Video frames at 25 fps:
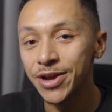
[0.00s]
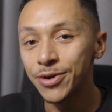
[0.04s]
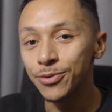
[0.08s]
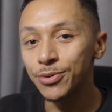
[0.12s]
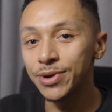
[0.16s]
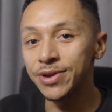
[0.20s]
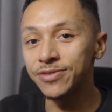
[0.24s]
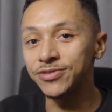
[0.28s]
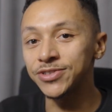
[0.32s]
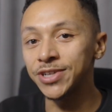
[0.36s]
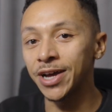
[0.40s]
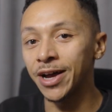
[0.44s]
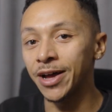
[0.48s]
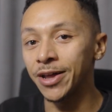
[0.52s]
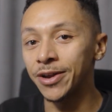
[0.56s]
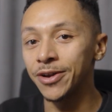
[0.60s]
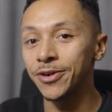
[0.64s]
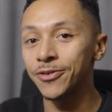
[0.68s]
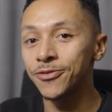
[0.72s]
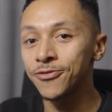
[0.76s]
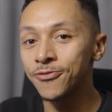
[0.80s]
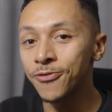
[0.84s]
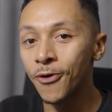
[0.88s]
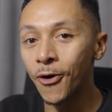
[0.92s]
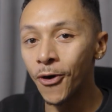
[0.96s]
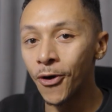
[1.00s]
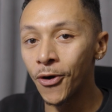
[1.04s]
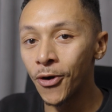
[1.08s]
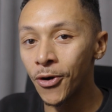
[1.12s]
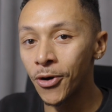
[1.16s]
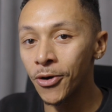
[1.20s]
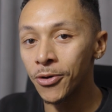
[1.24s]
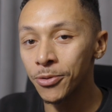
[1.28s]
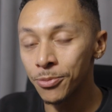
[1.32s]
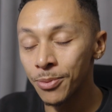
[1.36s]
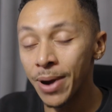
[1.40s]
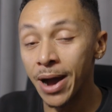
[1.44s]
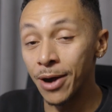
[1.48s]
We've done
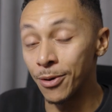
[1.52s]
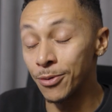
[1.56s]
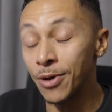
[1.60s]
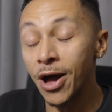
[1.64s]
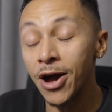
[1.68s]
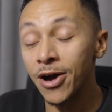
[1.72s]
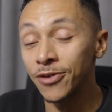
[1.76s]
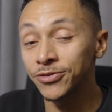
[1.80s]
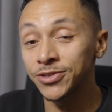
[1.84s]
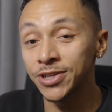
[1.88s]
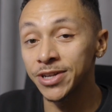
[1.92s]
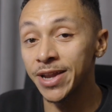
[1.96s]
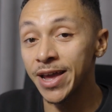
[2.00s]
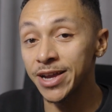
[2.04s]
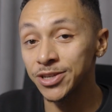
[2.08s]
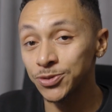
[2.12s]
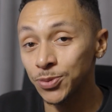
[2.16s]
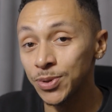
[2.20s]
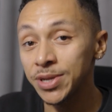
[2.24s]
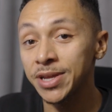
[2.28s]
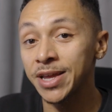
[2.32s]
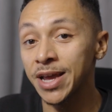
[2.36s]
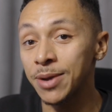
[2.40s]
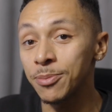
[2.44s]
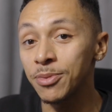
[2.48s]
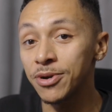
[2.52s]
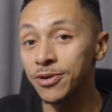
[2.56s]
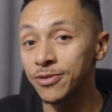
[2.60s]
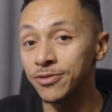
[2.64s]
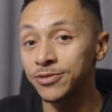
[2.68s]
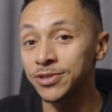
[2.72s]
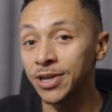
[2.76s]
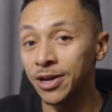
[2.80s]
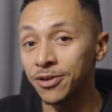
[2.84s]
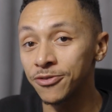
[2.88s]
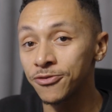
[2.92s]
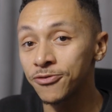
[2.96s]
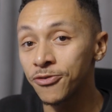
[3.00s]
four, well, after next weekend, we'll
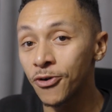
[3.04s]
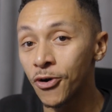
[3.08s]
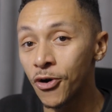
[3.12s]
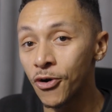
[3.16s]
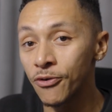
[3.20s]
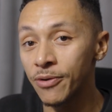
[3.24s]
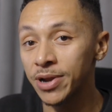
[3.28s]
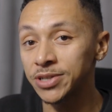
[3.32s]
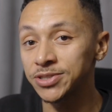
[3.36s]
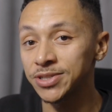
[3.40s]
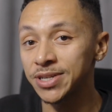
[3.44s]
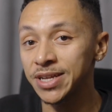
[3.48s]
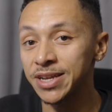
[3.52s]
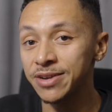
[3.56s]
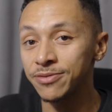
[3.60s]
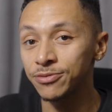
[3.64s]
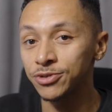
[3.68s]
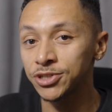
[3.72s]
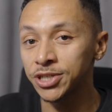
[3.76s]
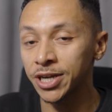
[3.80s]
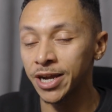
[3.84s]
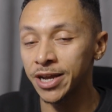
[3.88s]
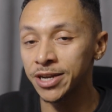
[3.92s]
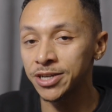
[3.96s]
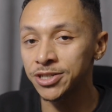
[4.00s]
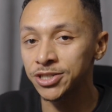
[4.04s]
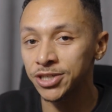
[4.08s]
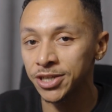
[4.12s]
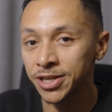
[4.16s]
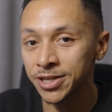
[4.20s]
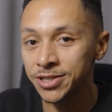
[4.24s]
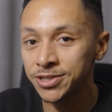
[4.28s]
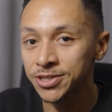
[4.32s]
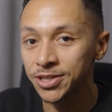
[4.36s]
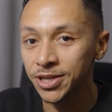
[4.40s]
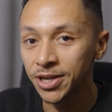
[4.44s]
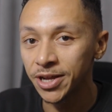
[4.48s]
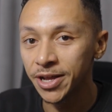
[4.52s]
have done four Resident Evil
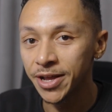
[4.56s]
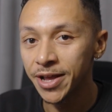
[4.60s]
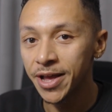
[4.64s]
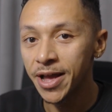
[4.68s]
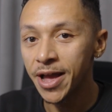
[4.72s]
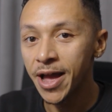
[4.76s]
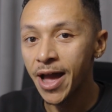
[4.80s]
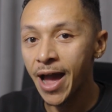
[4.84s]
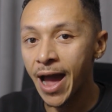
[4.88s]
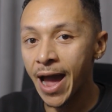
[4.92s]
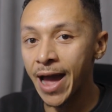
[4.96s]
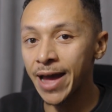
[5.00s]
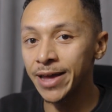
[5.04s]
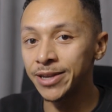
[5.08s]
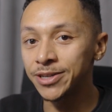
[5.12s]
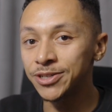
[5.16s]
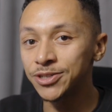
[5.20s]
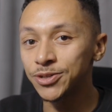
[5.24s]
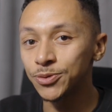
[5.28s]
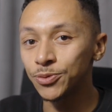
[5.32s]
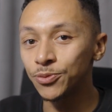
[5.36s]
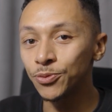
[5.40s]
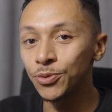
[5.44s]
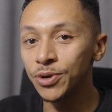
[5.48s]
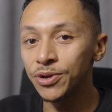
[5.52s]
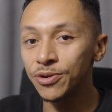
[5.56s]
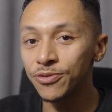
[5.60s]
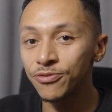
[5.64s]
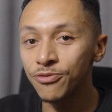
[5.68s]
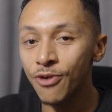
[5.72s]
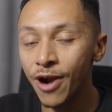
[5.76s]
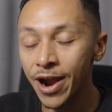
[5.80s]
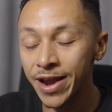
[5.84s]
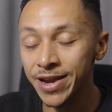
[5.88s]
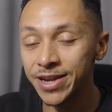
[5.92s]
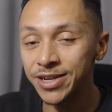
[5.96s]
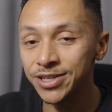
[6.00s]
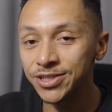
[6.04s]
challenges, and we'll have
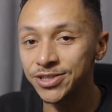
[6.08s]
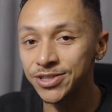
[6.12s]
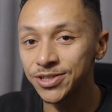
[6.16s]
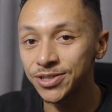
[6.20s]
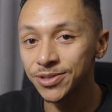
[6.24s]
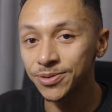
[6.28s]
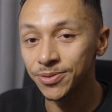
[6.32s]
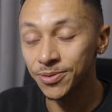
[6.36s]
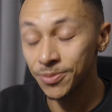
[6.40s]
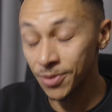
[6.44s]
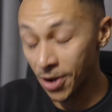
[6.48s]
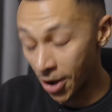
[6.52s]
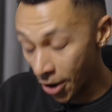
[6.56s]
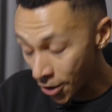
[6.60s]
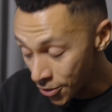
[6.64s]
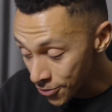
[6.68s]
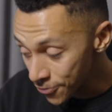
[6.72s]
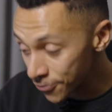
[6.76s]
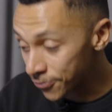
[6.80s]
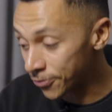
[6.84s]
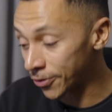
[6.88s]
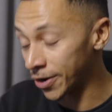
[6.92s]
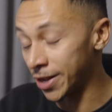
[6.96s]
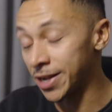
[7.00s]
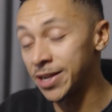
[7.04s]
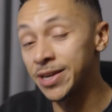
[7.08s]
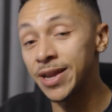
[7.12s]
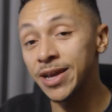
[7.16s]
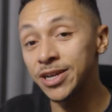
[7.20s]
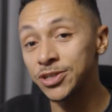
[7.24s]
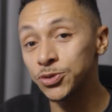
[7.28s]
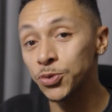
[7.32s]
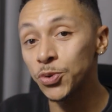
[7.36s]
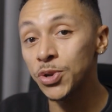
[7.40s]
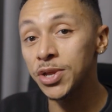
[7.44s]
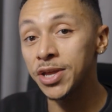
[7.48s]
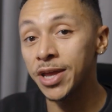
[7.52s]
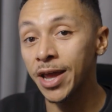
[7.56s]
raised, hopefully
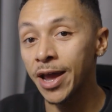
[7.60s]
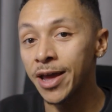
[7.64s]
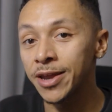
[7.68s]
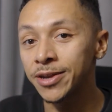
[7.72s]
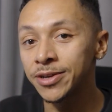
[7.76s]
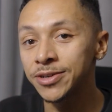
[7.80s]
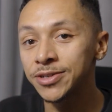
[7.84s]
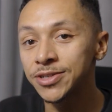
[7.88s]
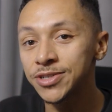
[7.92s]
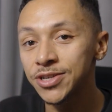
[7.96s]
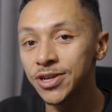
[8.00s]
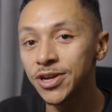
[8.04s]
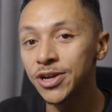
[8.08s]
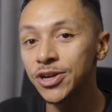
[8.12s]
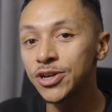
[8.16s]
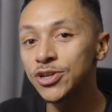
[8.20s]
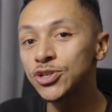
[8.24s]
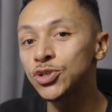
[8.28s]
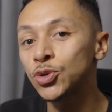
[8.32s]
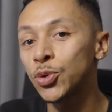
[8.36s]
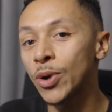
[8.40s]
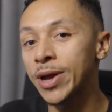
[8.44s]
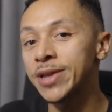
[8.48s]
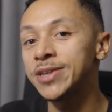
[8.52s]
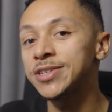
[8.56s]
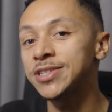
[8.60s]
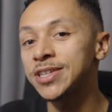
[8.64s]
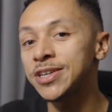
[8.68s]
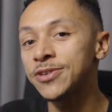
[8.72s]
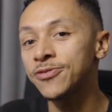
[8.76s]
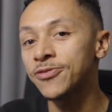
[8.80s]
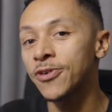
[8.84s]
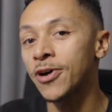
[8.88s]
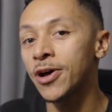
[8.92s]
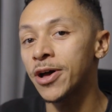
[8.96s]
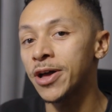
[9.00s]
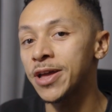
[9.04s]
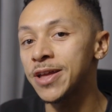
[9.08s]
next weekend,
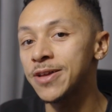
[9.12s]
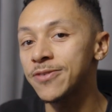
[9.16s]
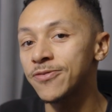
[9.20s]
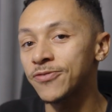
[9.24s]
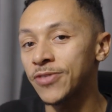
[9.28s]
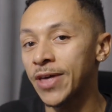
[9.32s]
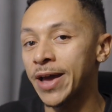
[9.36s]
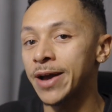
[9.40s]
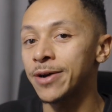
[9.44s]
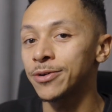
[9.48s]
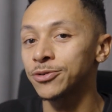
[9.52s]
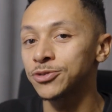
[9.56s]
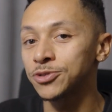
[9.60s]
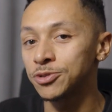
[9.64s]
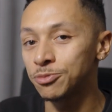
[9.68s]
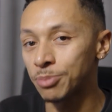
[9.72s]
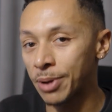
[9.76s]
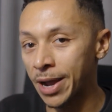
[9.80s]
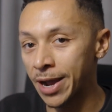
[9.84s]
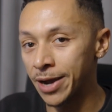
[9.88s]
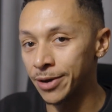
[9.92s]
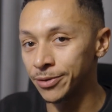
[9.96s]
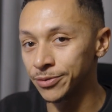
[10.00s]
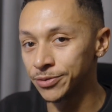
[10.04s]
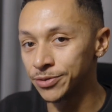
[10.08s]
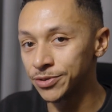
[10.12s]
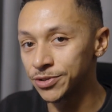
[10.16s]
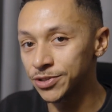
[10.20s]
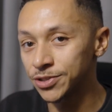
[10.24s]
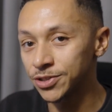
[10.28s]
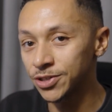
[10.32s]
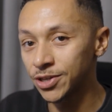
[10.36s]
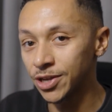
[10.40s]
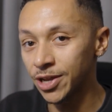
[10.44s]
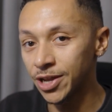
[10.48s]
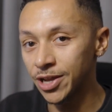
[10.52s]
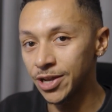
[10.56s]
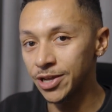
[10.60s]
twenty-five thousand pounds.